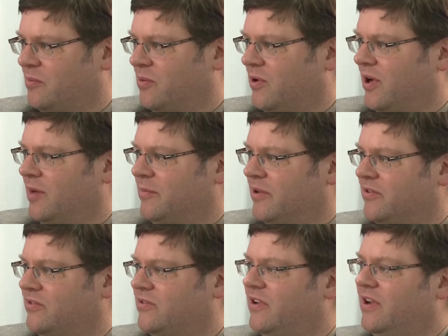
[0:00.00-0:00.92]
the
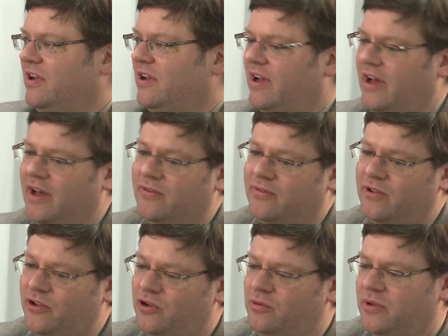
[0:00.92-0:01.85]
promise of
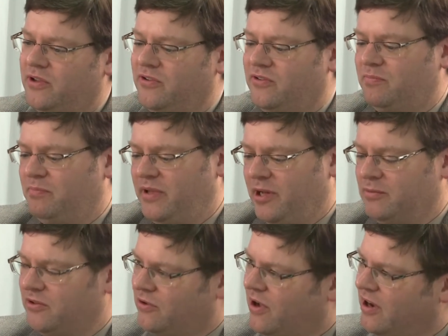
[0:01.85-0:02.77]
humans being
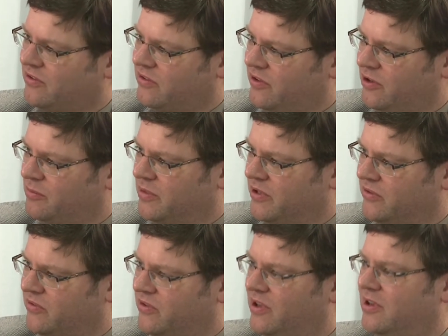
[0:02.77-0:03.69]
able to talk to
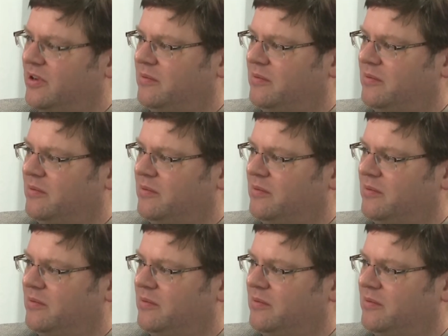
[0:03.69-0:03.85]
humans,